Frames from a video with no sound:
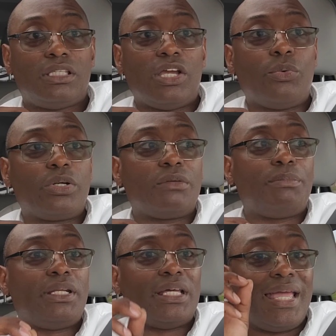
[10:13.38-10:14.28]
There would
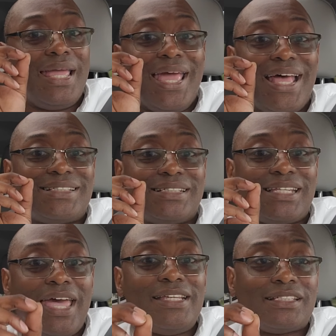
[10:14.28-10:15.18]
have been a
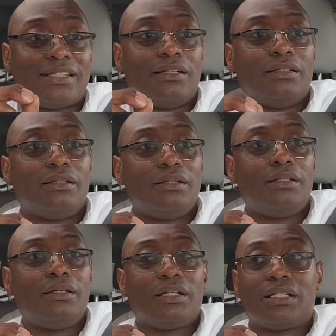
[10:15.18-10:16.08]
hesitation.
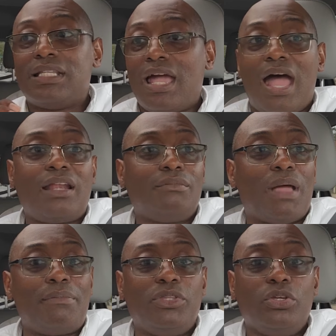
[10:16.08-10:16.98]
Because now
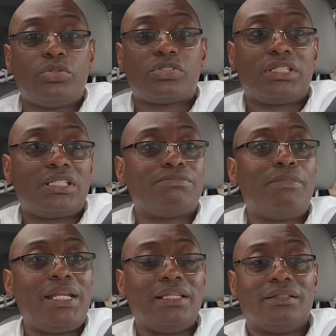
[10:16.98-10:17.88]
I'm used to this
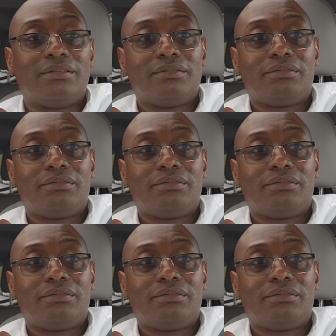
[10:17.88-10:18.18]
money.